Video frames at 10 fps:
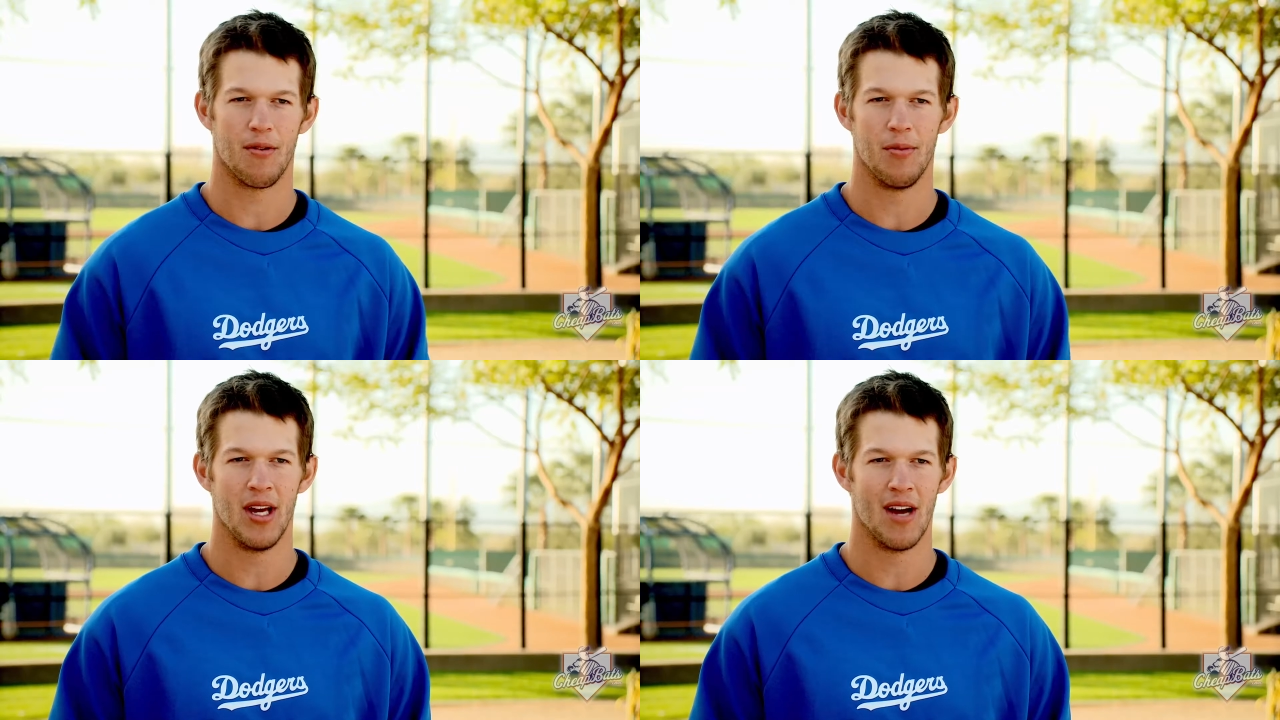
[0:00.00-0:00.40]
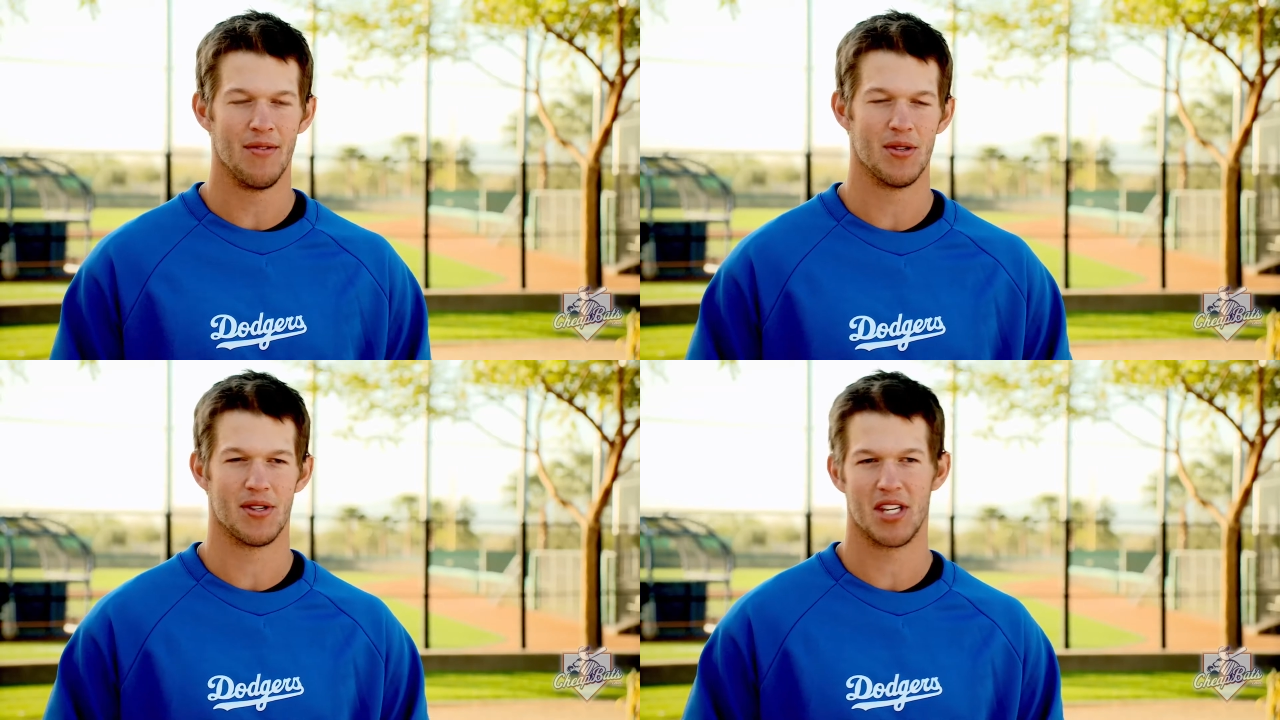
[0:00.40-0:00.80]
For me,
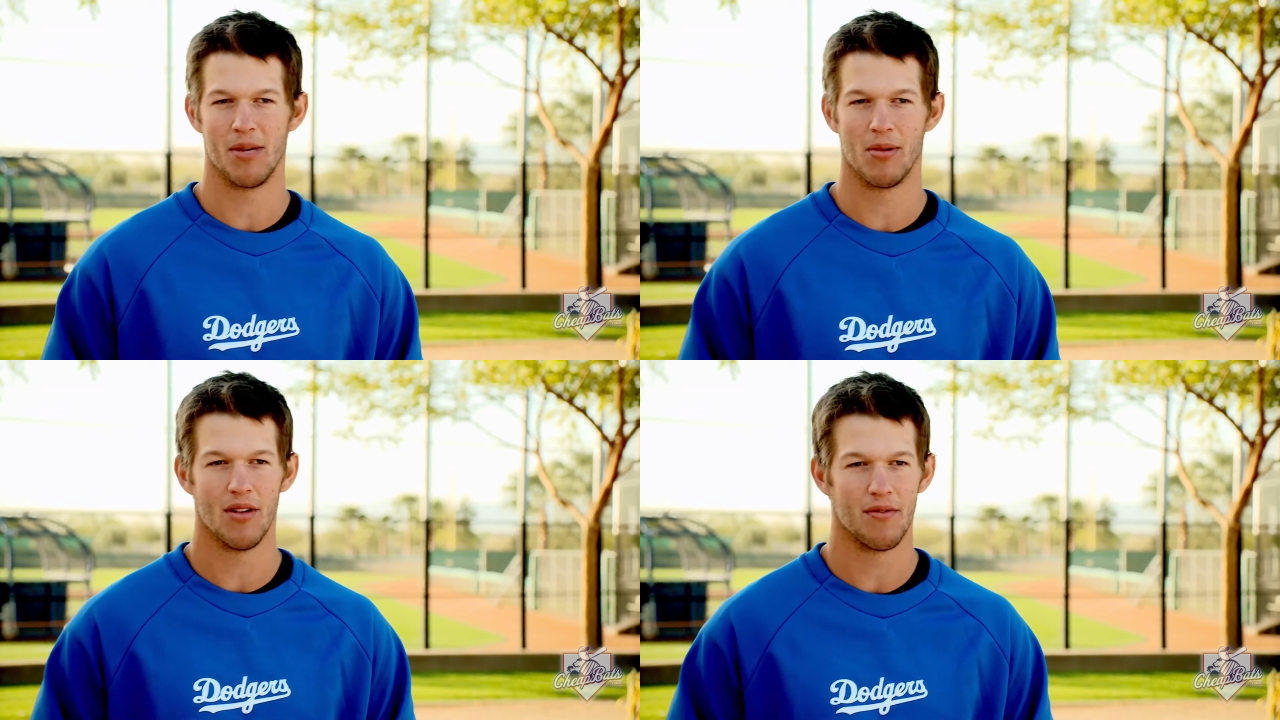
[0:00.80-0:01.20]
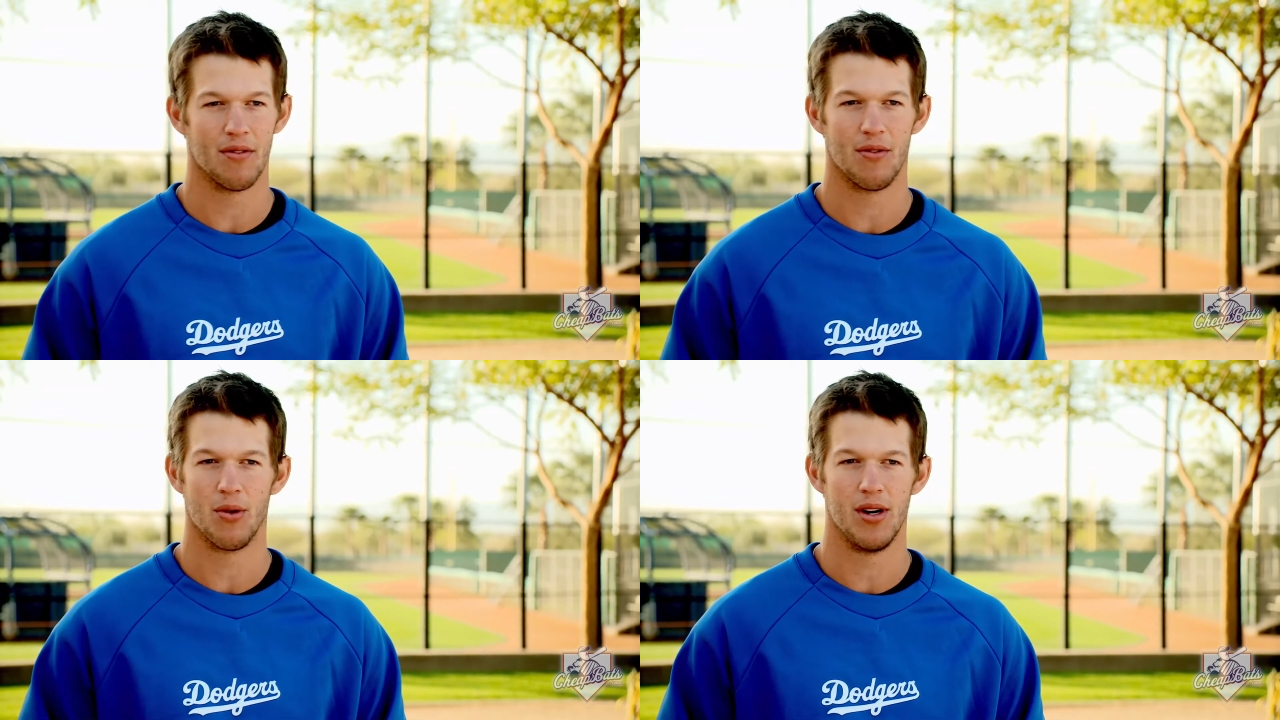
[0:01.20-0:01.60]
I've used the same glove
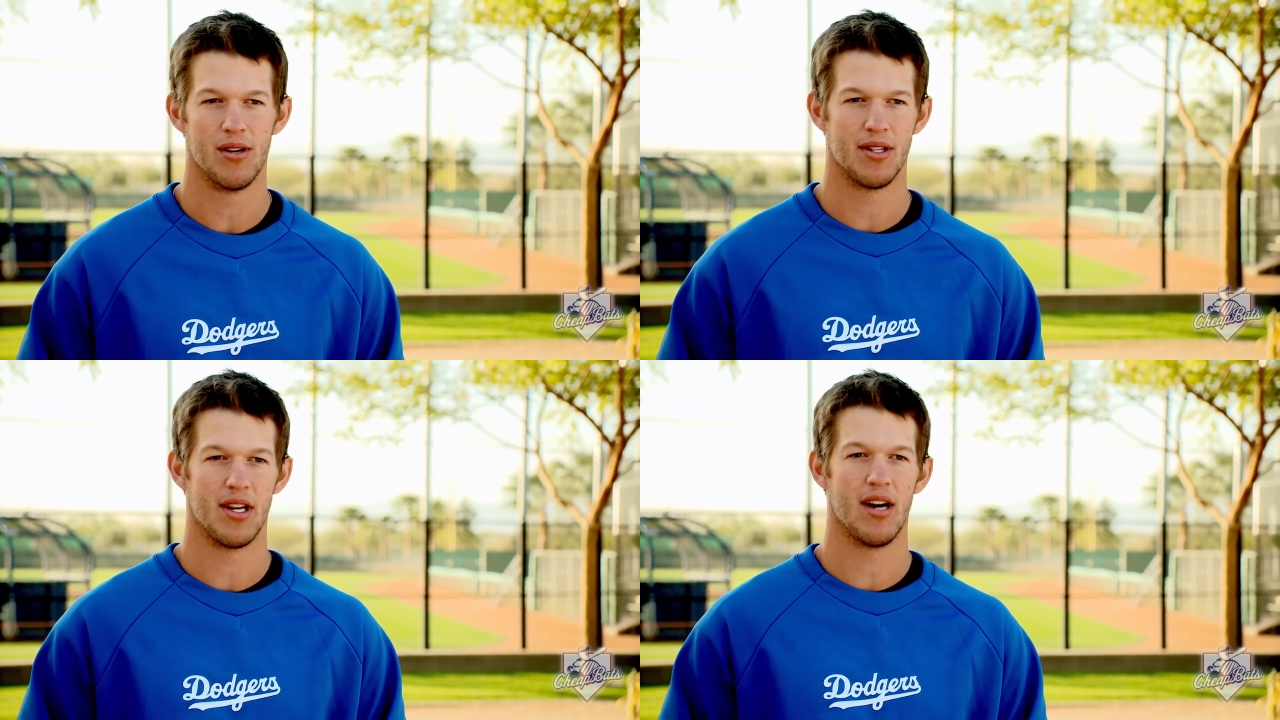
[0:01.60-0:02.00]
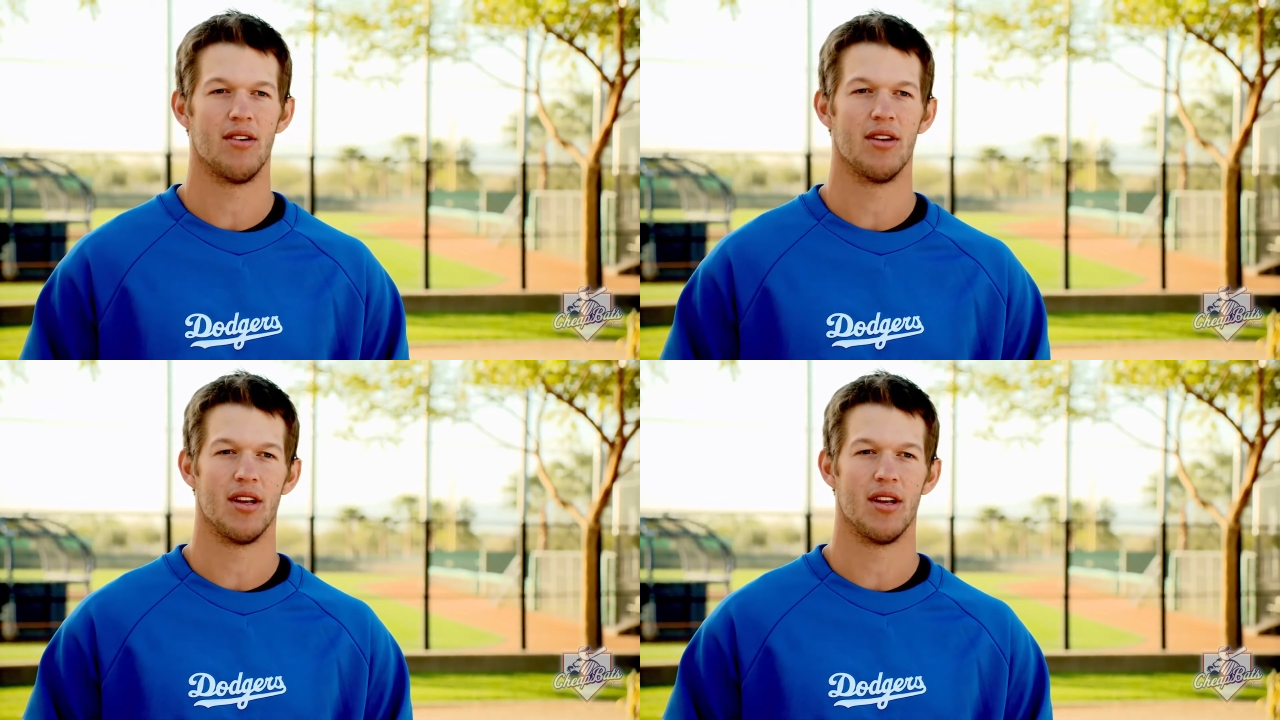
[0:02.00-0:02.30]
for 4 years now,